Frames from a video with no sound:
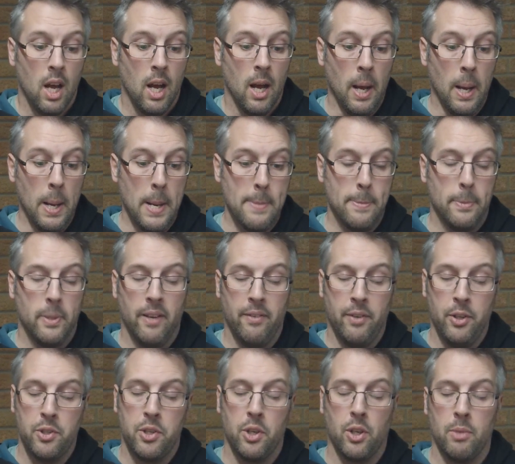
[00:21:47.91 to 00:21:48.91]
If
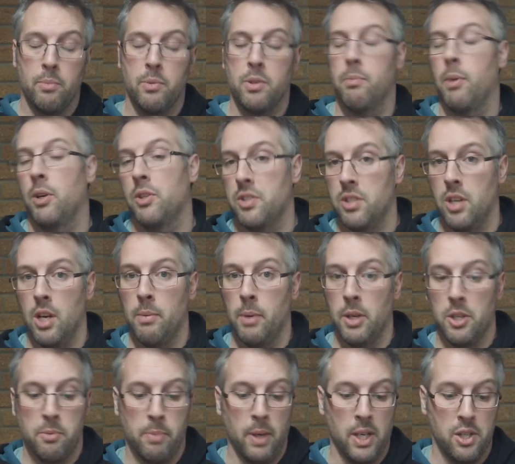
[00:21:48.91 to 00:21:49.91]
you took them to most turbo
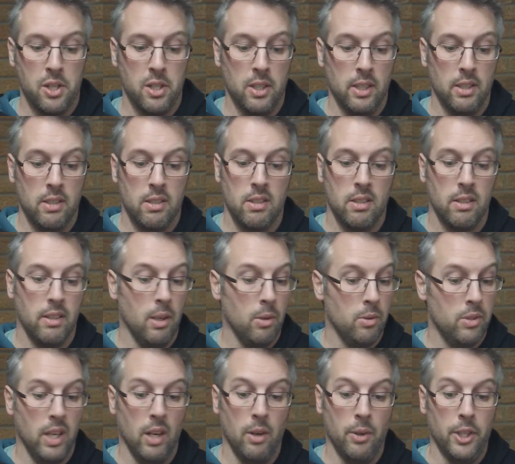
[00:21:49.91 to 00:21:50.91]
specialists, they'll
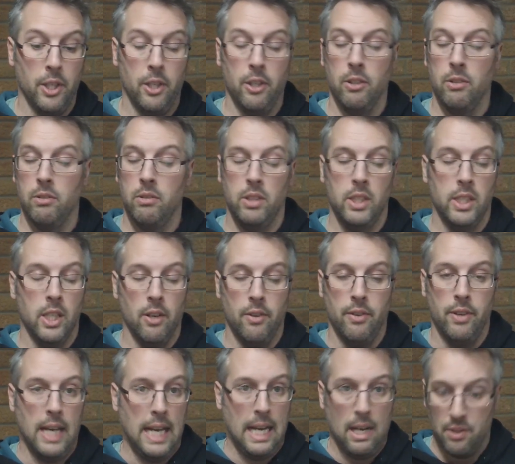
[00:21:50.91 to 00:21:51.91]
tell you,
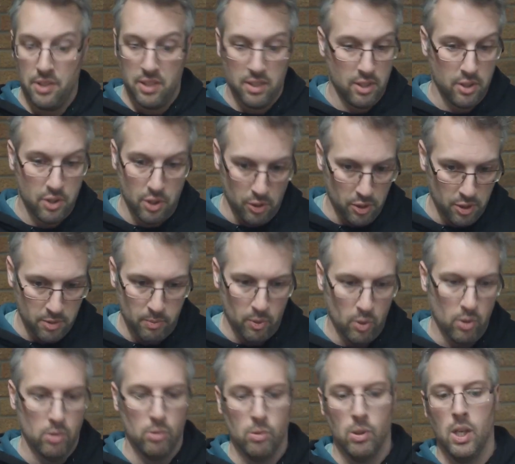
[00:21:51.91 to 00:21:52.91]
the housings are too
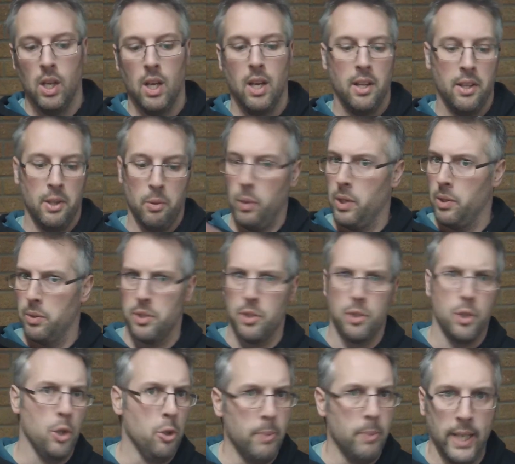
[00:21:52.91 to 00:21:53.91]
small, the wheels are
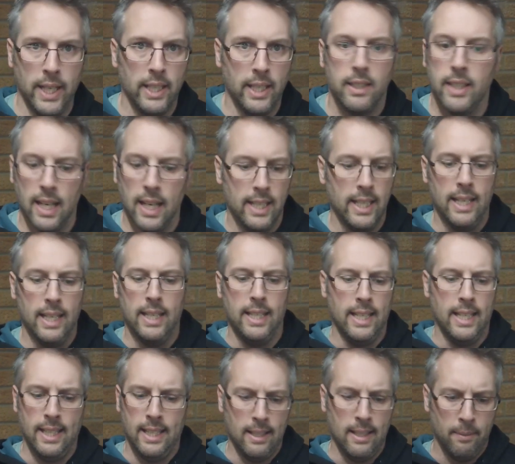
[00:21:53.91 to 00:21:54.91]
too big, yada yada
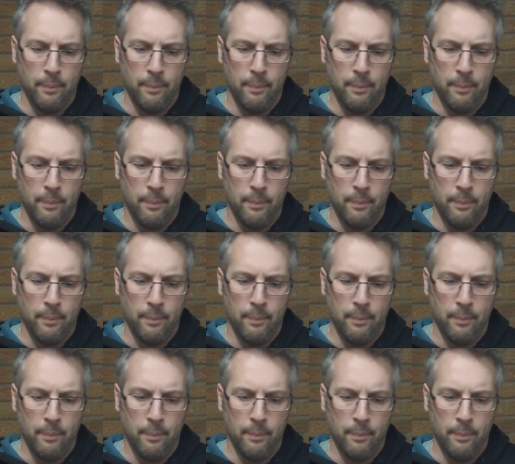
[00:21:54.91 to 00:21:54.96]
yada.